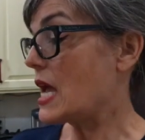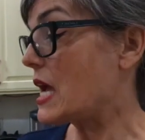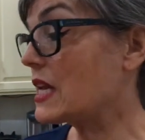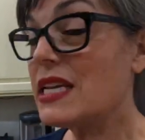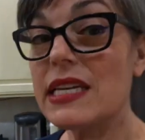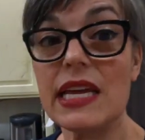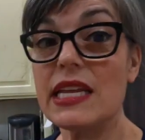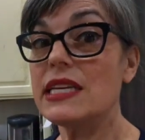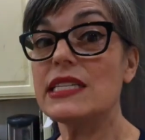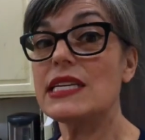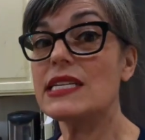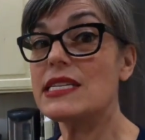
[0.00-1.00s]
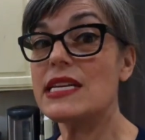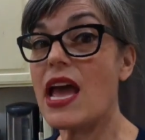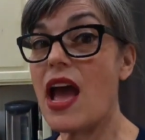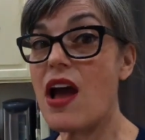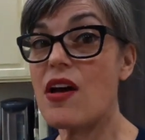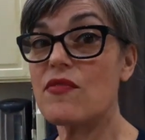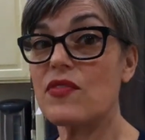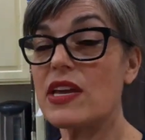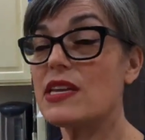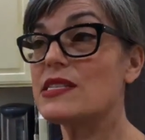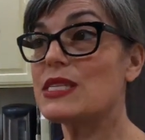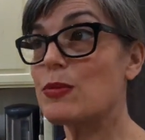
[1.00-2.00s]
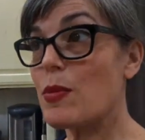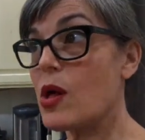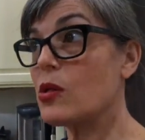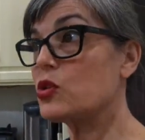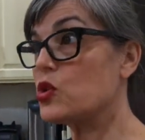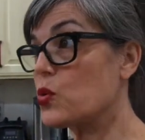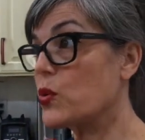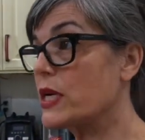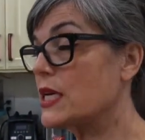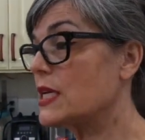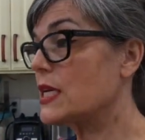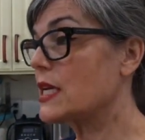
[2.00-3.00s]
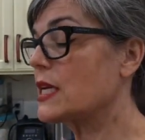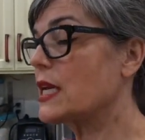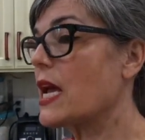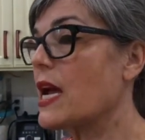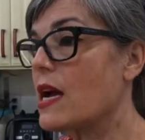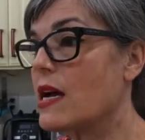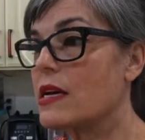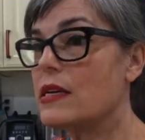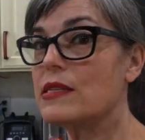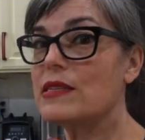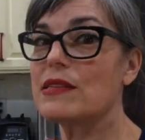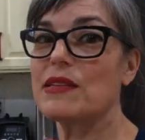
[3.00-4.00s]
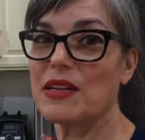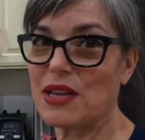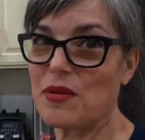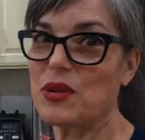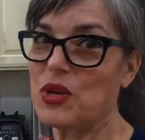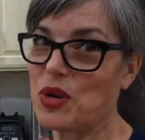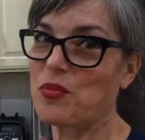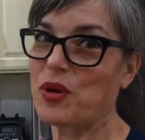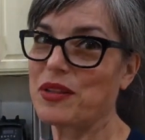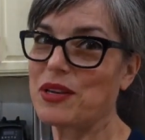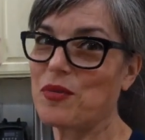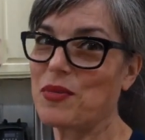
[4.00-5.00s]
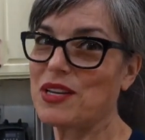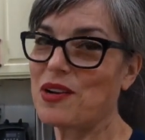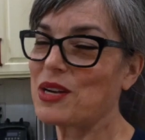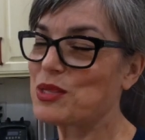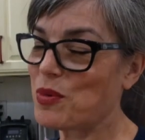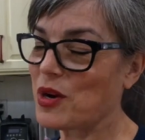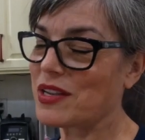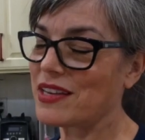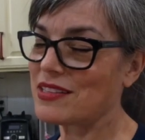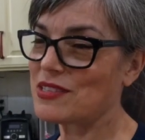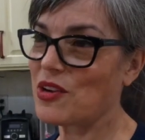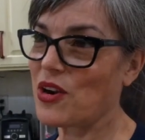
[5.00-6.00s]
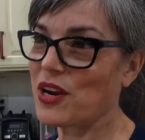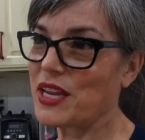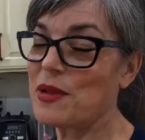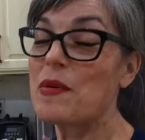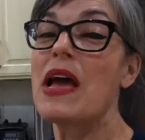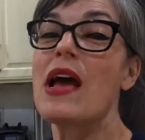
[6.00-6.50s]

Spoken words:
And it doesn't have a smell to it. It has, you can probably hear my dogs barking, sorry.